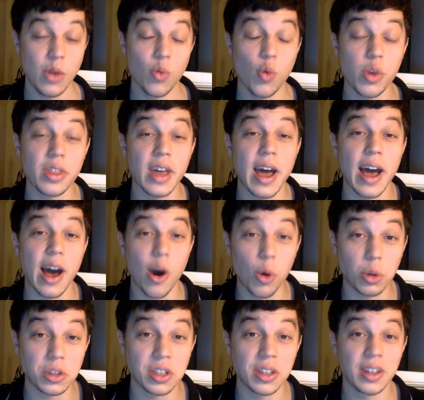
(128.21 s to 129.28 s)

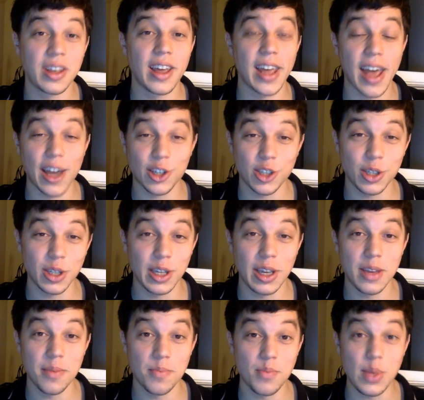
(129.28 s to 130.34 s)
without actually
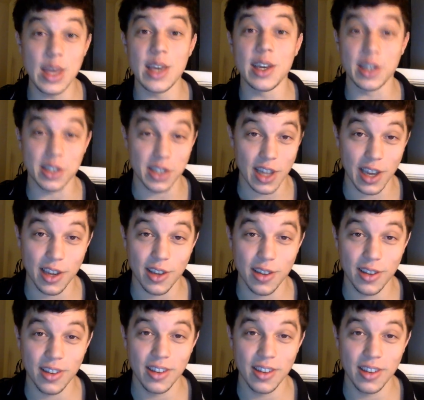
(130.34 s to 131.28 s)
being sick.